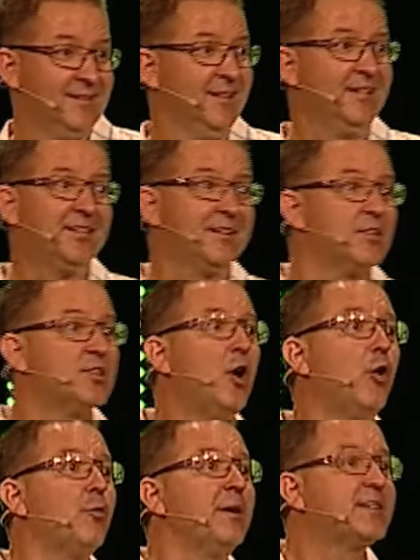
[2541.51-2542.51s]
Listen,
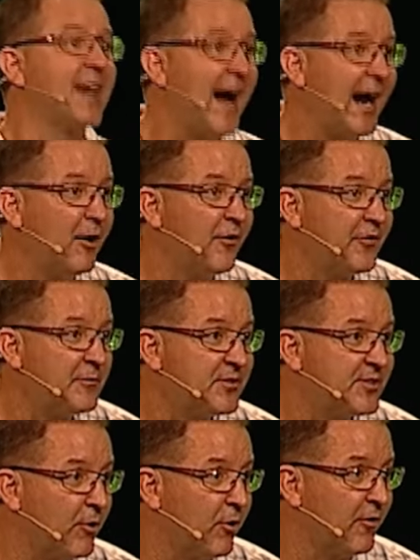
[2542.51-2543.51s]
don't retire from
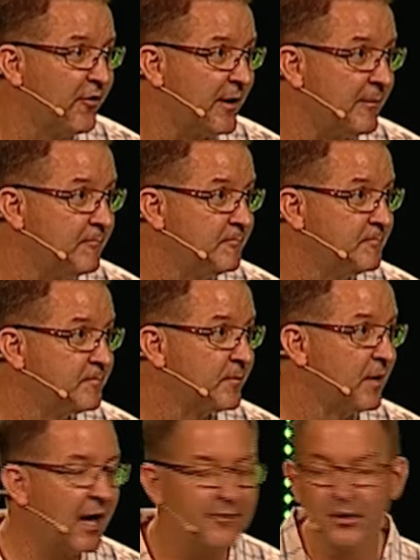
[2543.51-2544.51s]
serving.
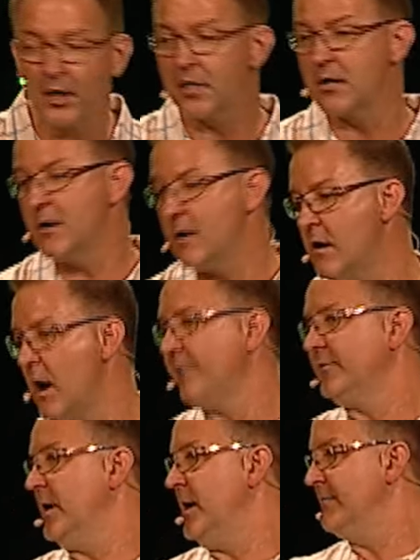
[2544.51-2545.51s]
A lot of you like, you know,
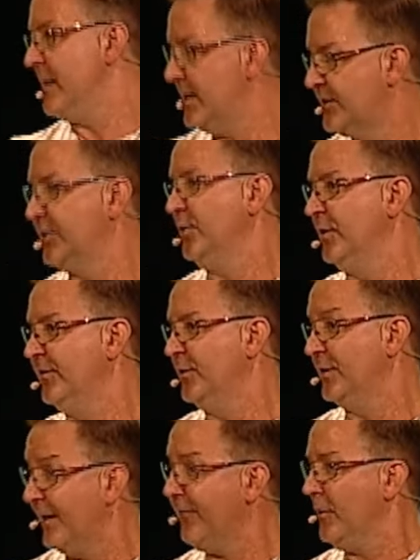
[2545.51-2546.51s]
I've done my tour of
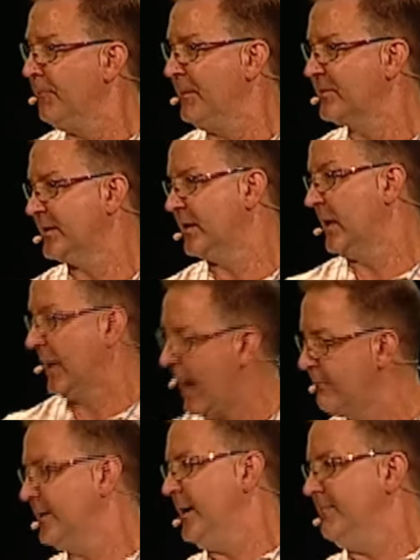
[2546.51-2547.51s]
duty. I've heard people say, like,
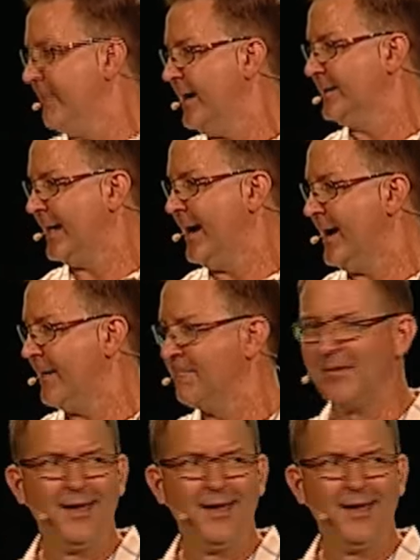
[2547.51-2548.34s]
I've done my time.